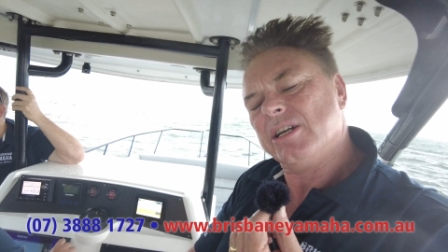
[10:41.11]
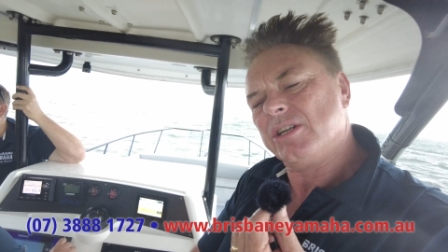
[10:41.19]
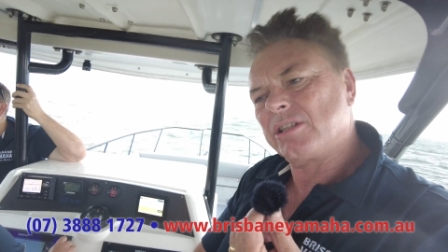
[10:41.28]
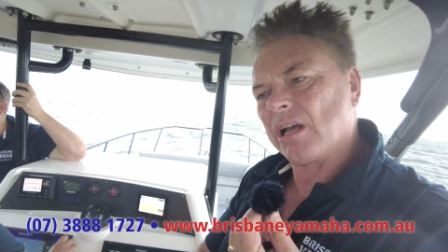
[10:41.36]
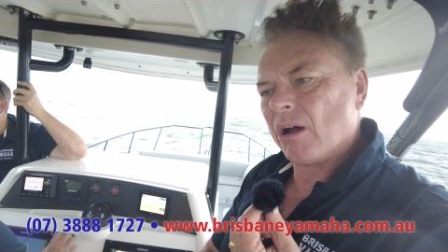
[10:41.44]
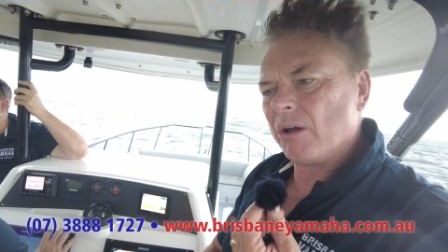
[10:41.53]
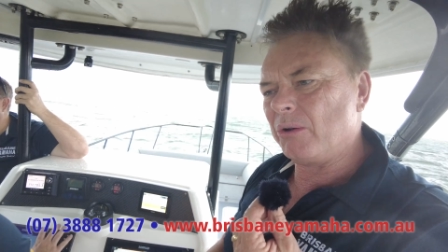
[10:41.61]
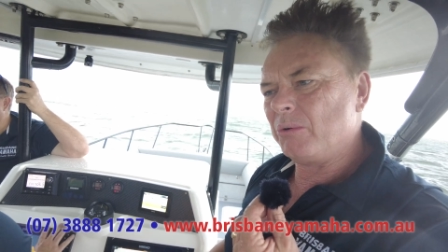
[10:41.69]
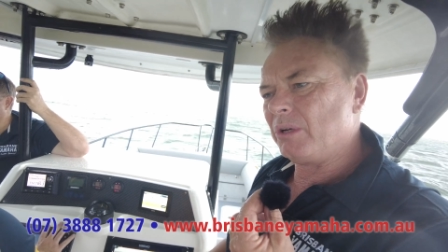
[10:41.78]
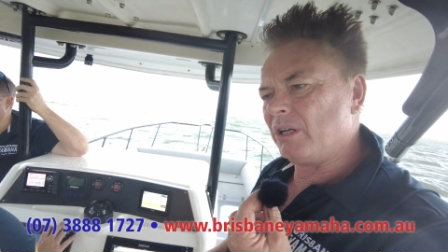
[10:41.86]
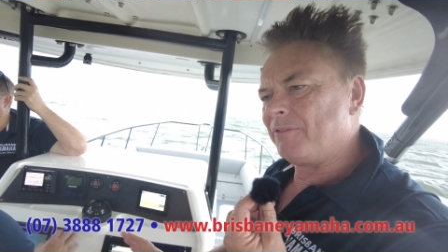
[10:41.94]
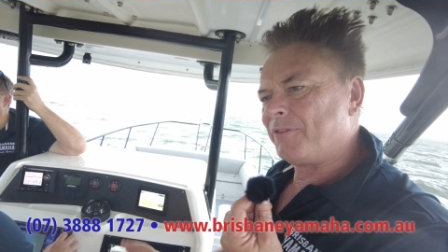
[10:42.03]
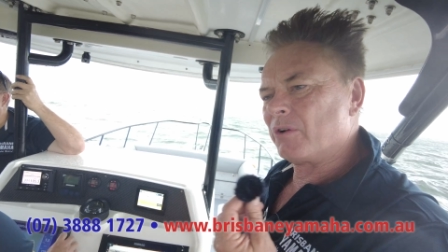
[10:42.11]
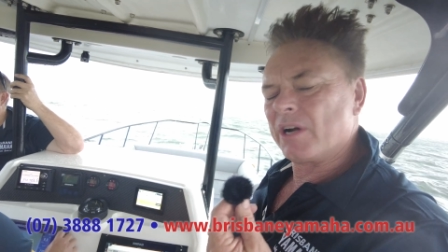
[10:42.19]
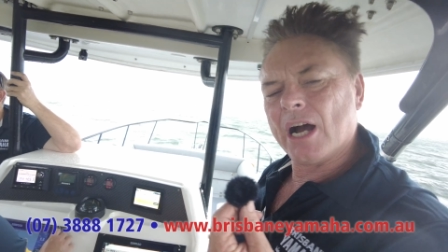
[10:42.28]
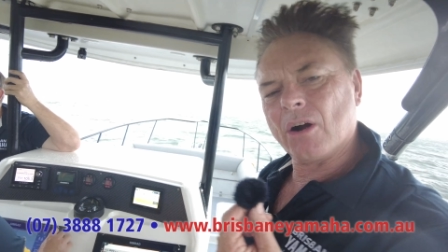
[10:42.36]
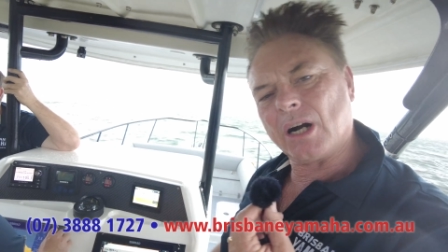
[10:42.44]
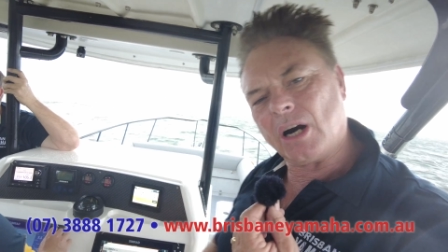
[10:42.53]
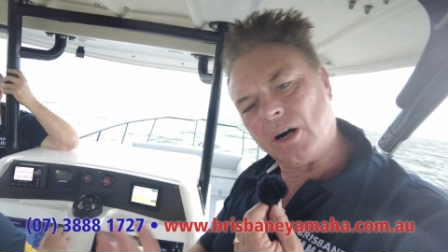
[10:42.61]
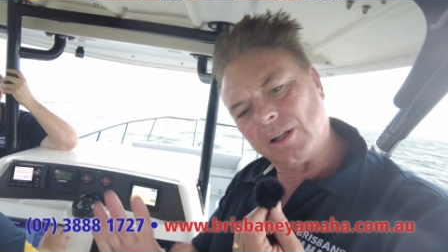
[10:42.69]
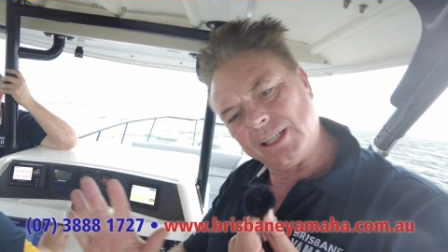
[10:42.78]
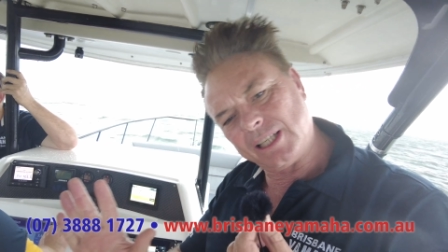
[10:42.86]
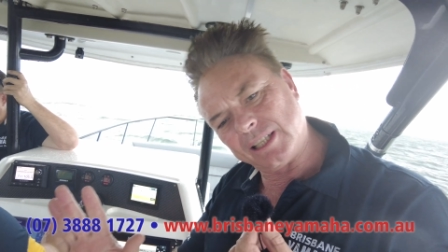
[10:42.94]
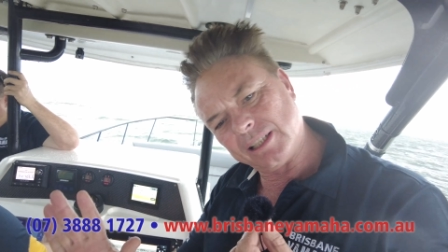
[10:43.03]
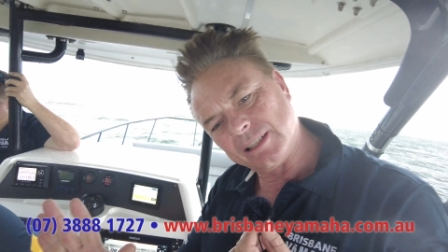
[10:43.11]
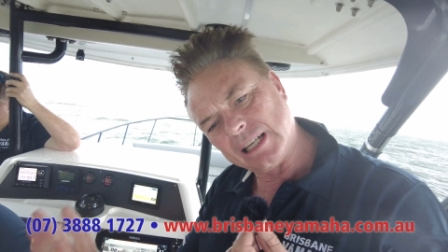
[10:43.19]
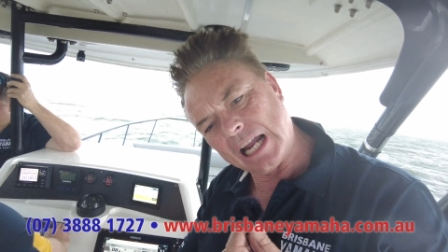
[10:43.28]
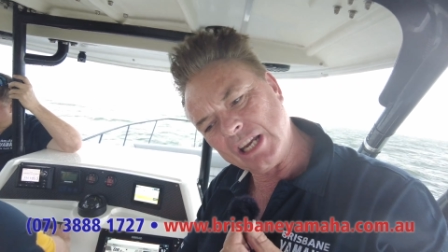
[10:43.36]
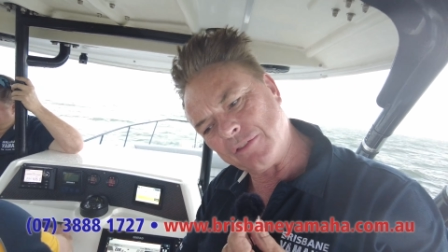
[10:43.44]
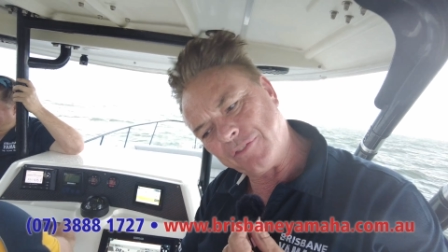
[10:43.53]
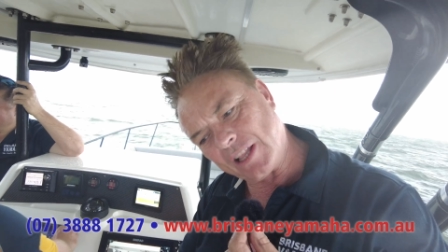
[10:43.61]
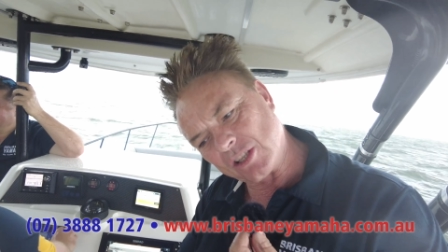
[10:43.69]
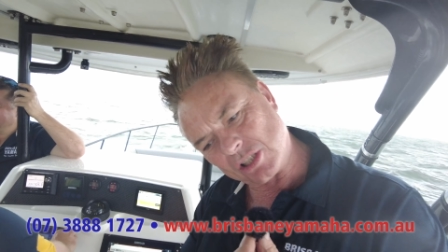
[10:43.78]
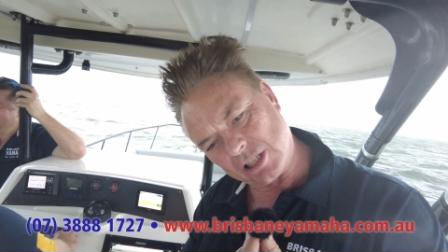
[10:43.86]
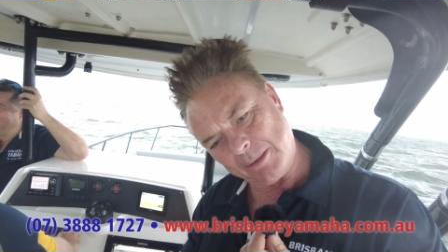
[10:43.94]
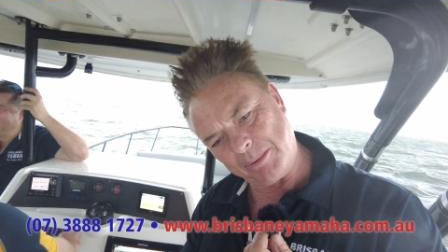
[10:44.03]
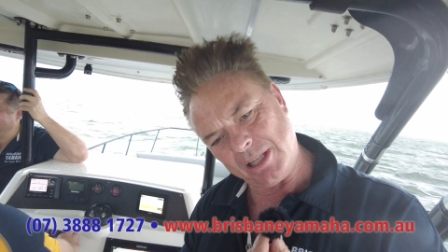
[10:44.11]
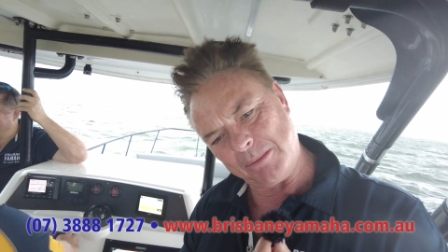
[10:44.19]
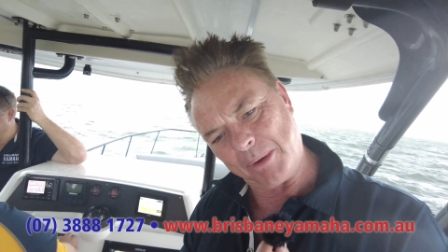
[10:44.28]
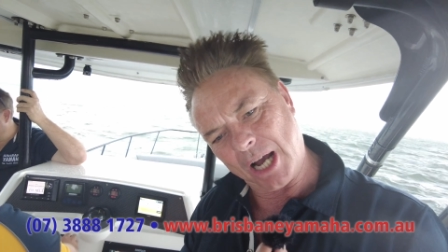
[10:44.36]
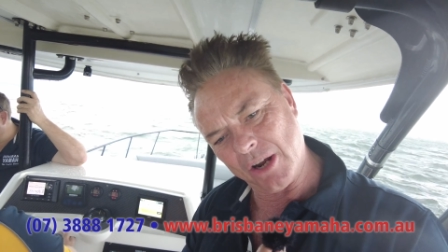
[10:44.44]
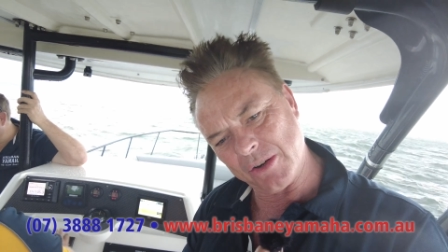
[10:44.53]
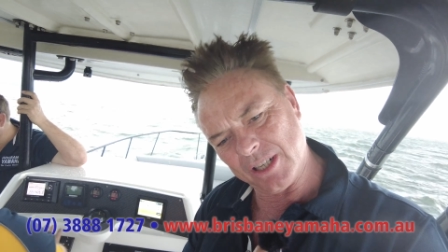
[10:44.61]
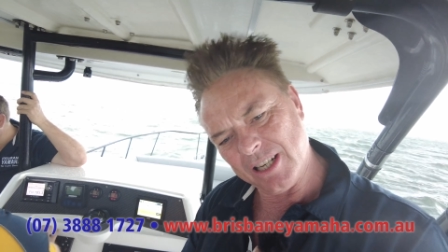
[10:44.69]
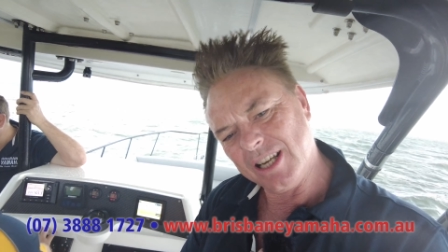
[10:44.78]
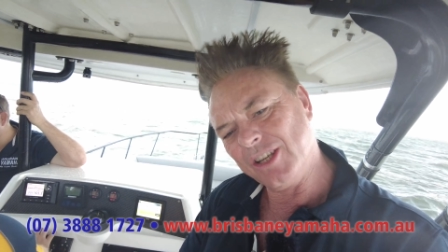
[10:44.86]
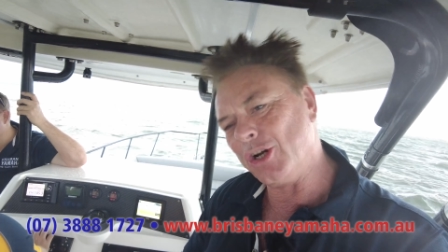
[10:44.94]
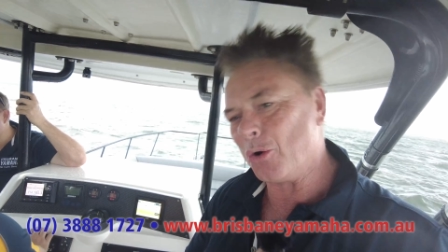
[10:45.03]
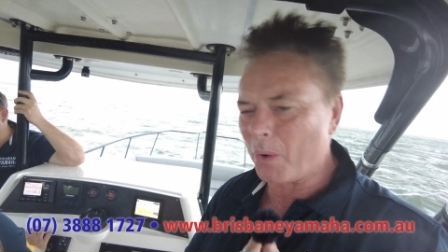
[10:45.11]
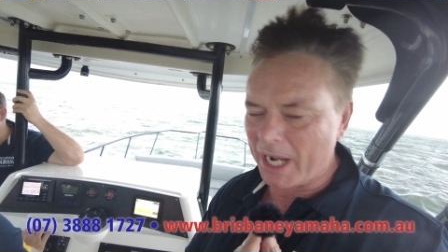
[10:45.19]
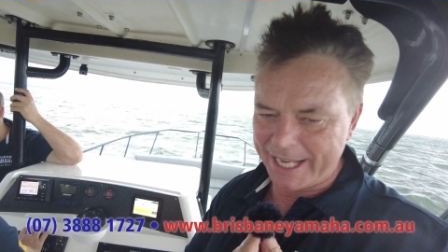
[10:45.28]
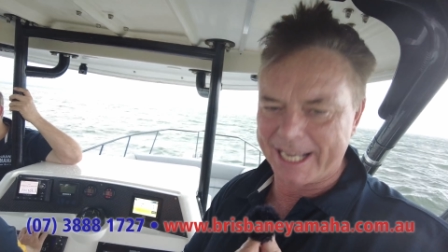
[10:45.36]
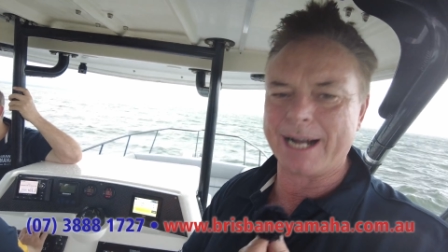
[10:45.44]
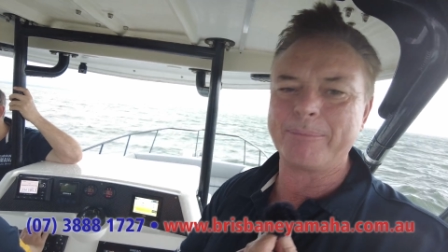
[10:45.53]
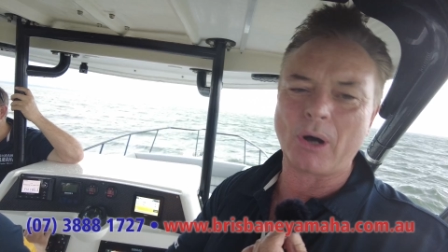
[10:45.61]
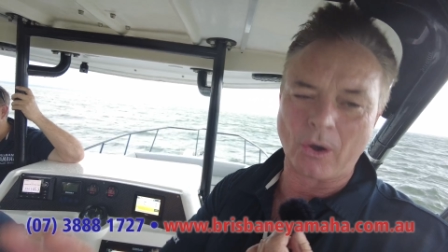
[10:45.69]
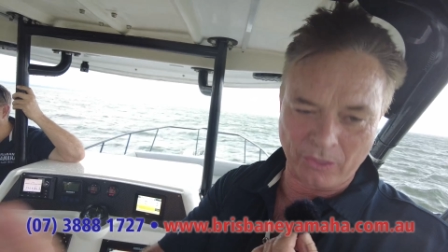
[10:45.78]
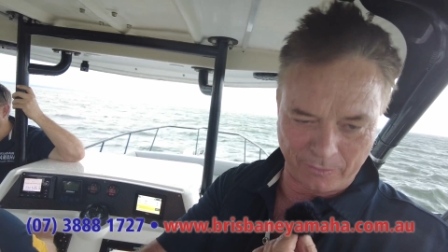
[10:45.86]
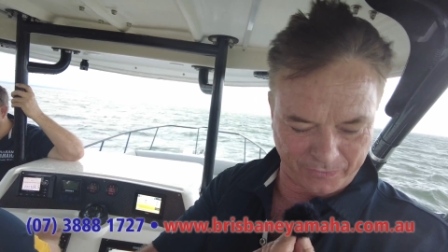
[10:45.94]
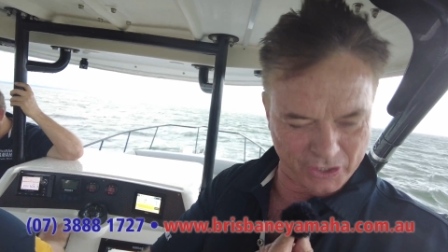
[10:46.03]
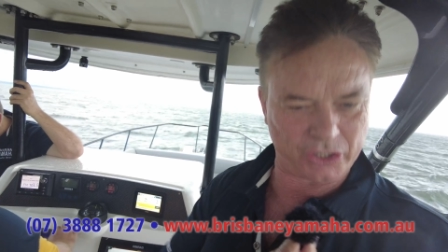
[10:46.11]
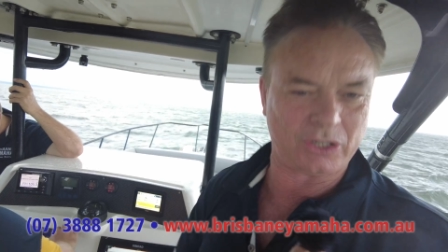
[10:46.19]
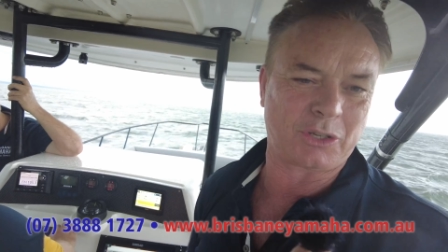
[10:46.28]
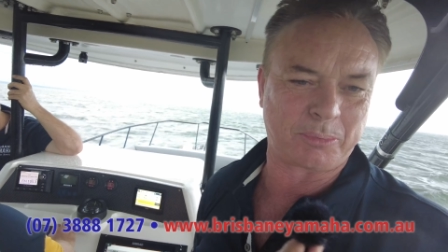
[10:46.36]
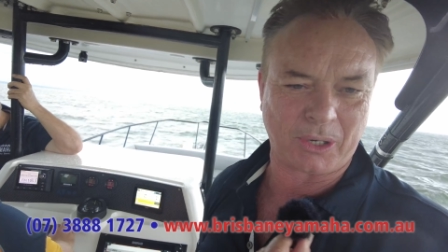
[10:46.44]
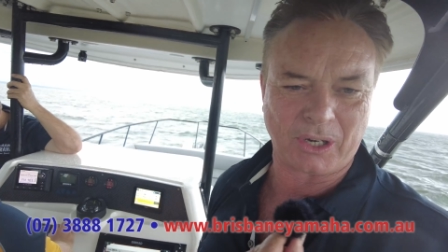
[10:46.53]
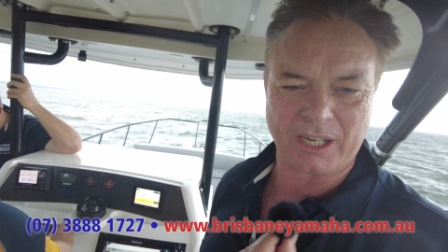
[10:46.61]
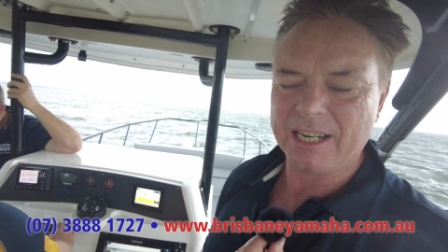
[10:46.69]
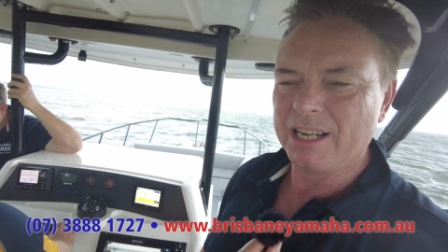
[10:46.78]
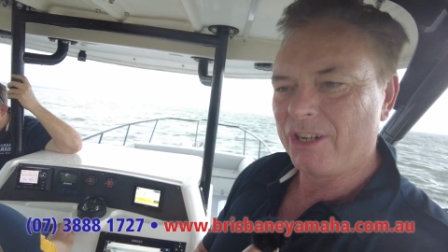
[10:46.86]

So if you're an alcoholic and you fell asleep in the boat, you'll wake up on the fishing spot.